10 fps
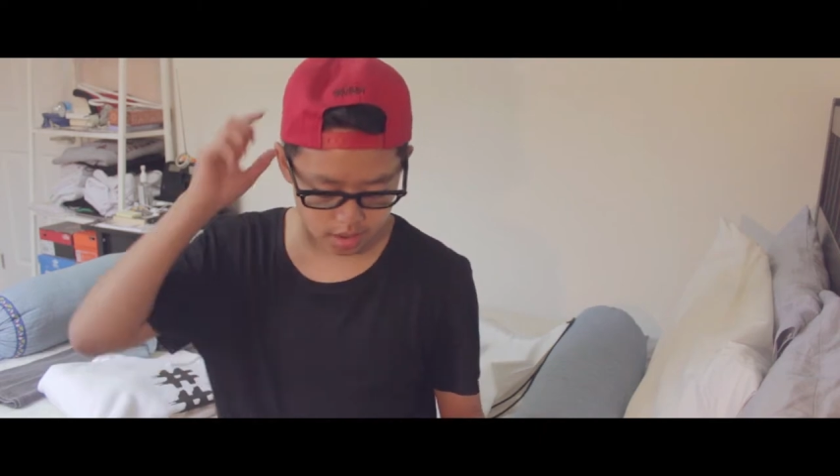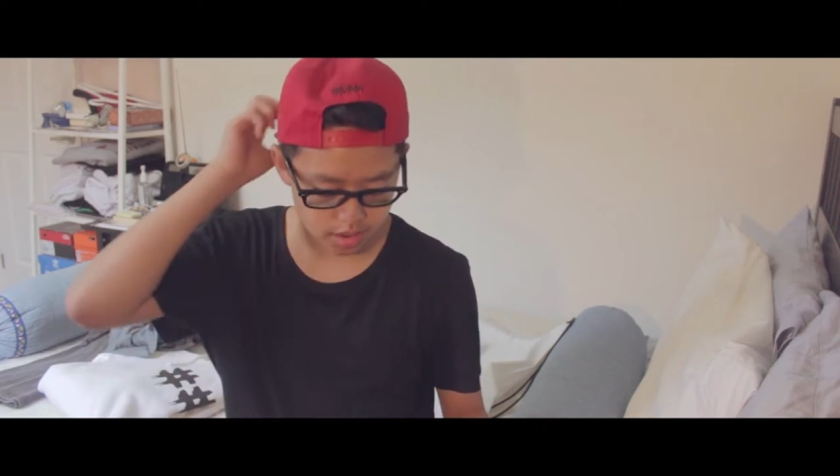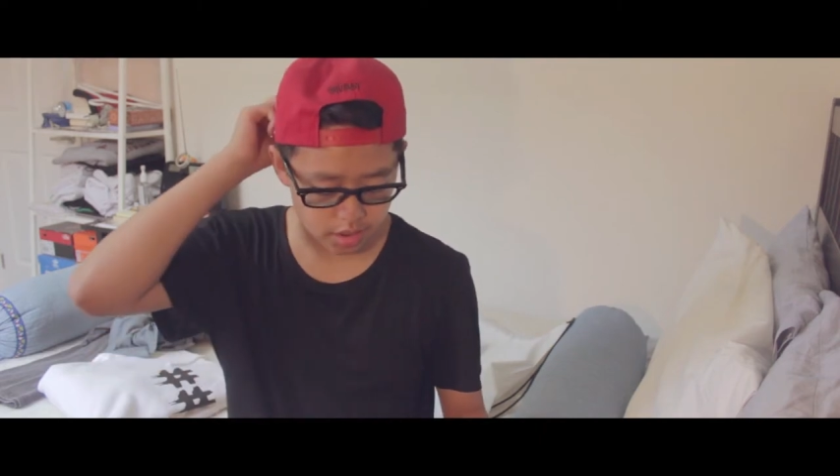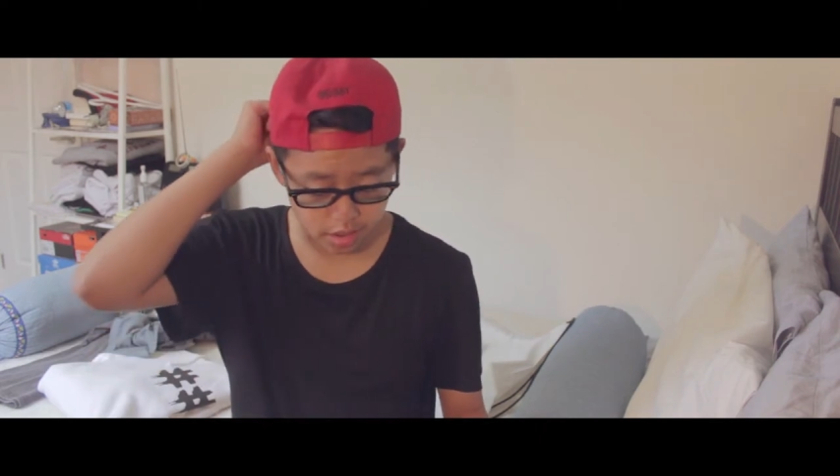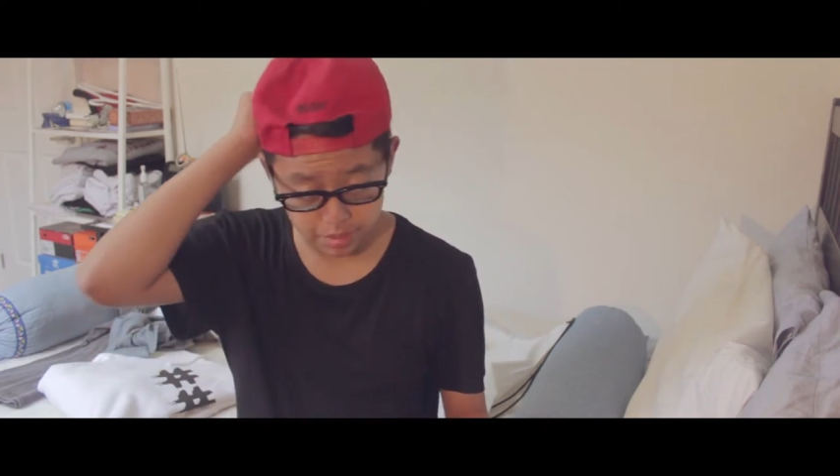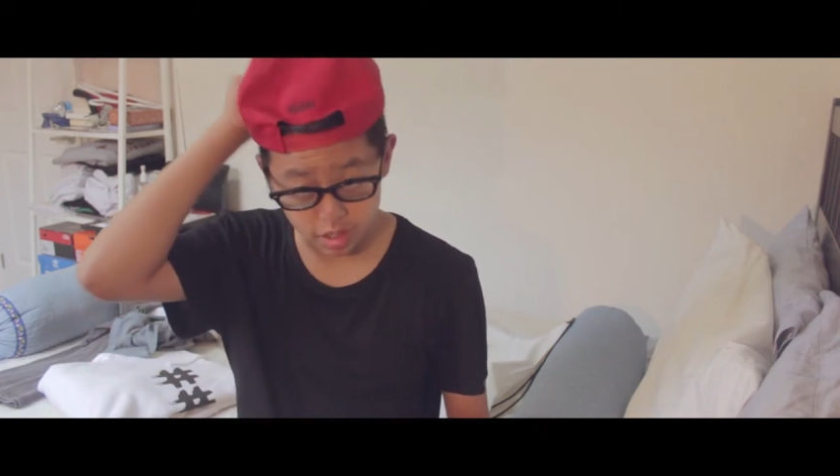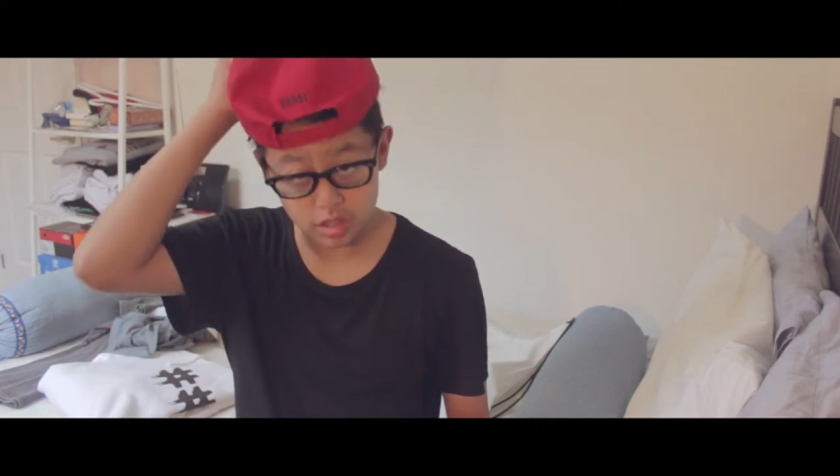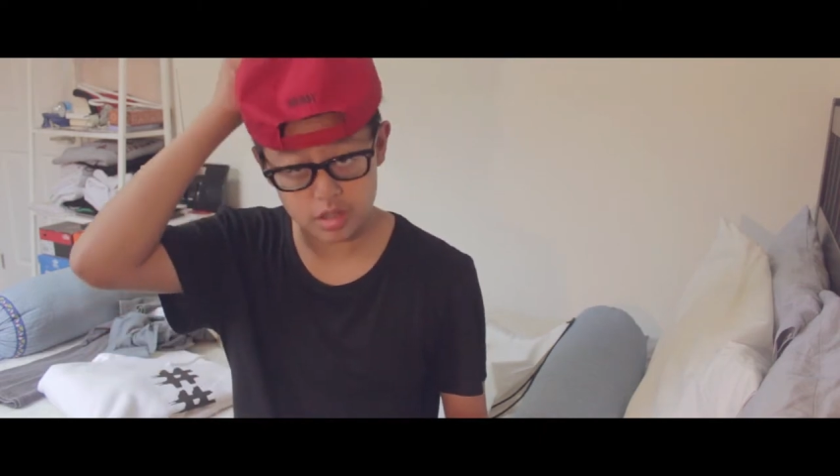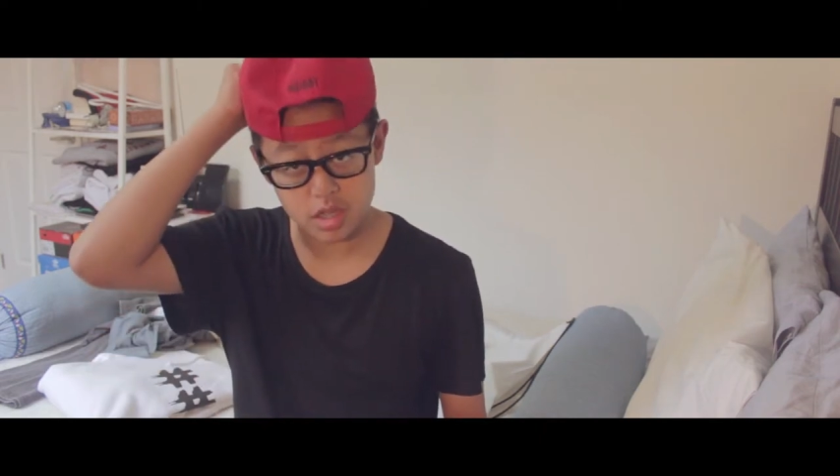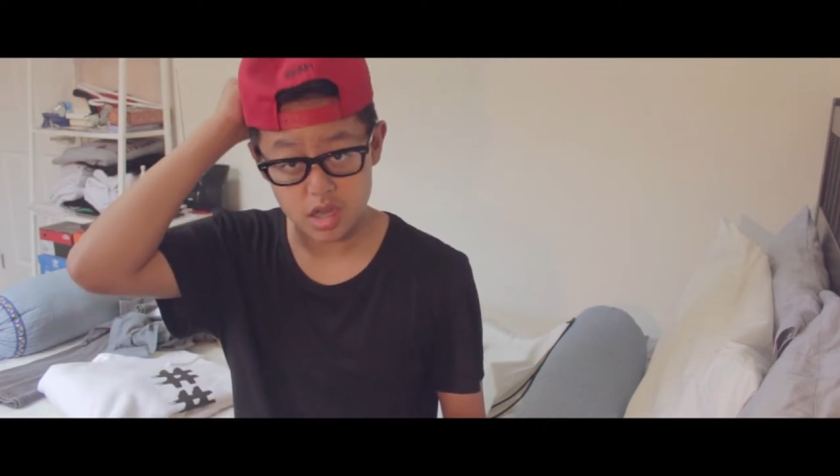is
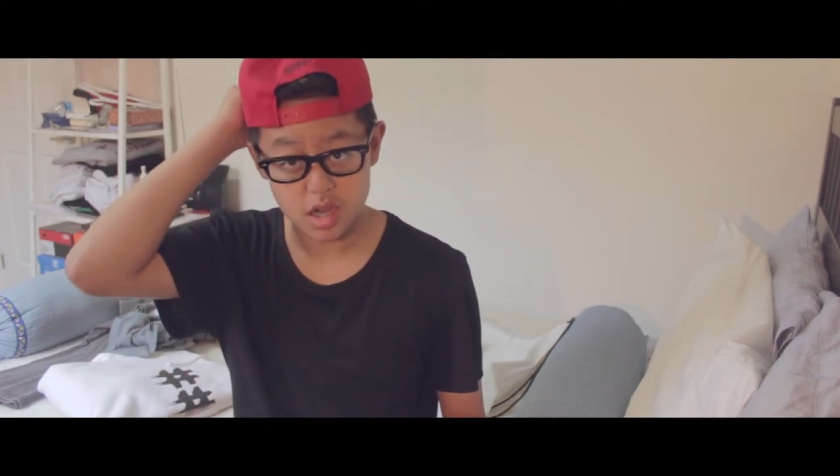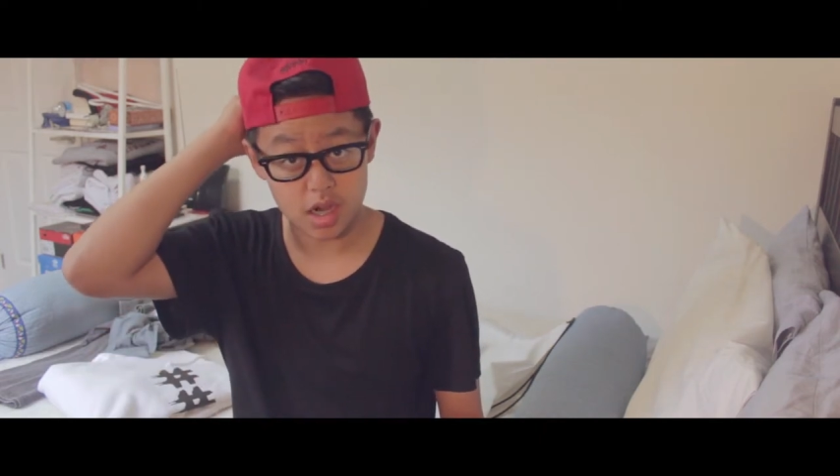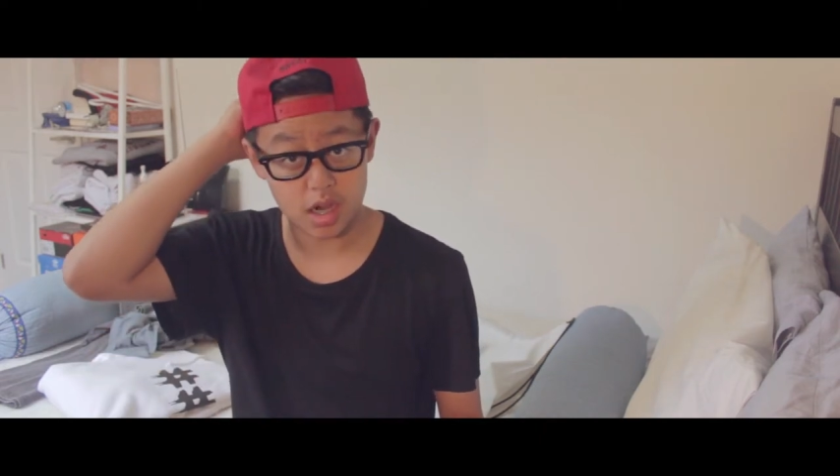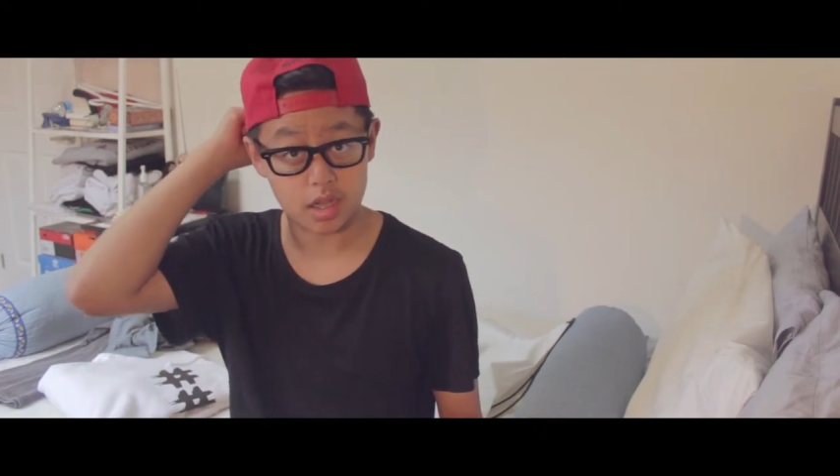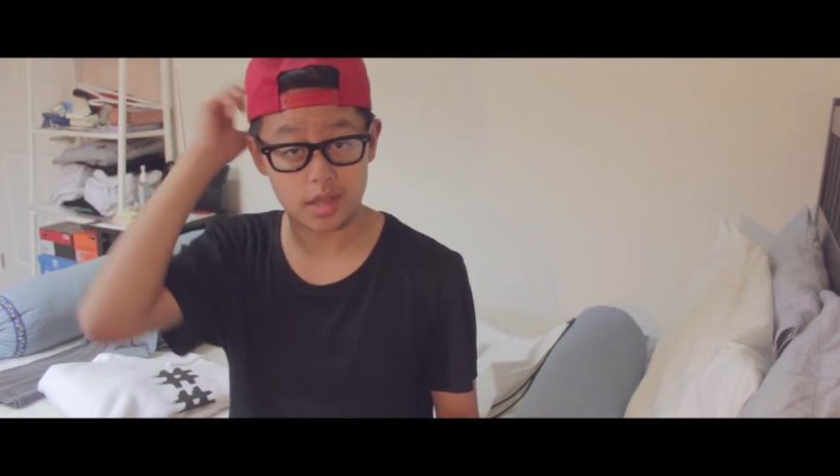called uh,